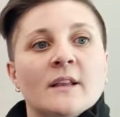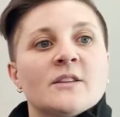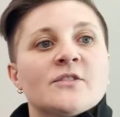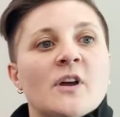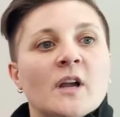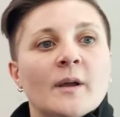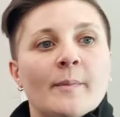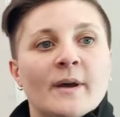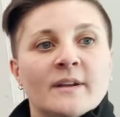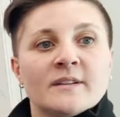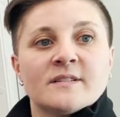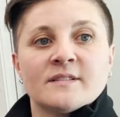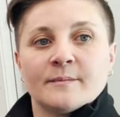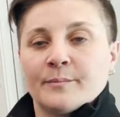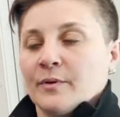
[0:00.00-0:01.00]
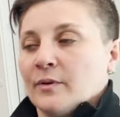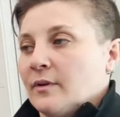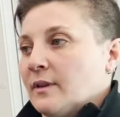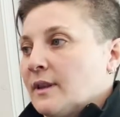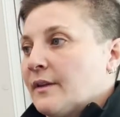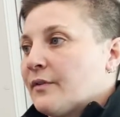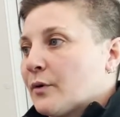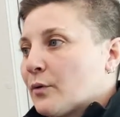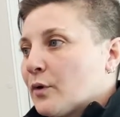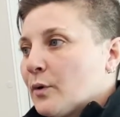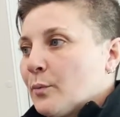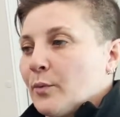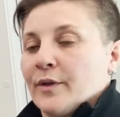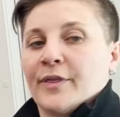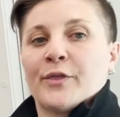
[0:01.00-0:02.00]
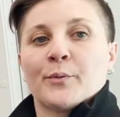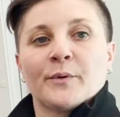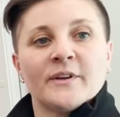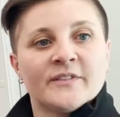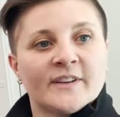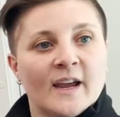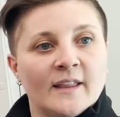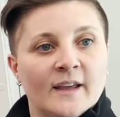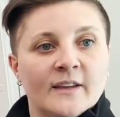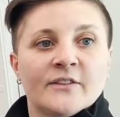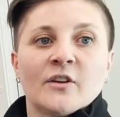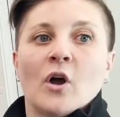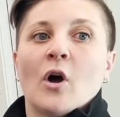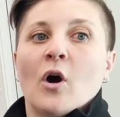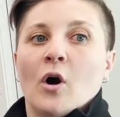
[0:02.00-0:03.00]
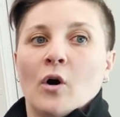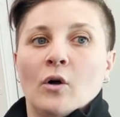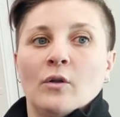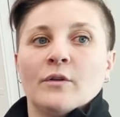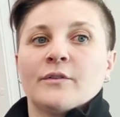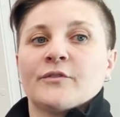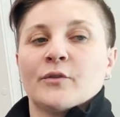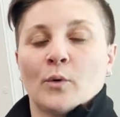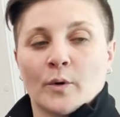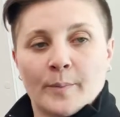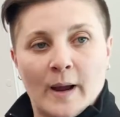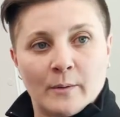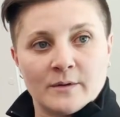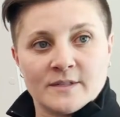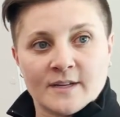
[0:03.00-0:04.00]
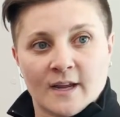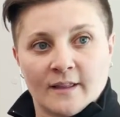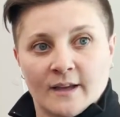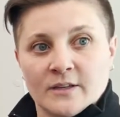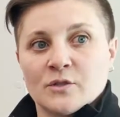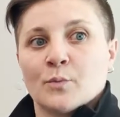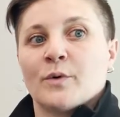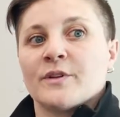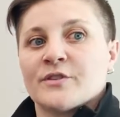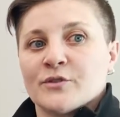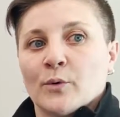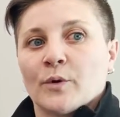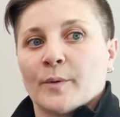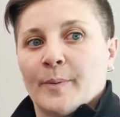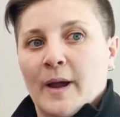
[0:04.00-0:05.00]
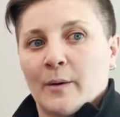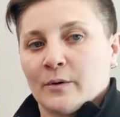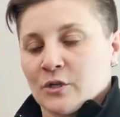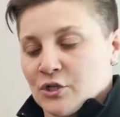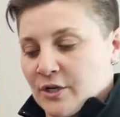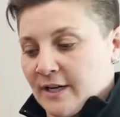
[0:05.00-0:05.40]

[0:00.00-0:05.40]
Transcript: Let's talk about a simple living room with three skylights, all solar powered skylights with solar powered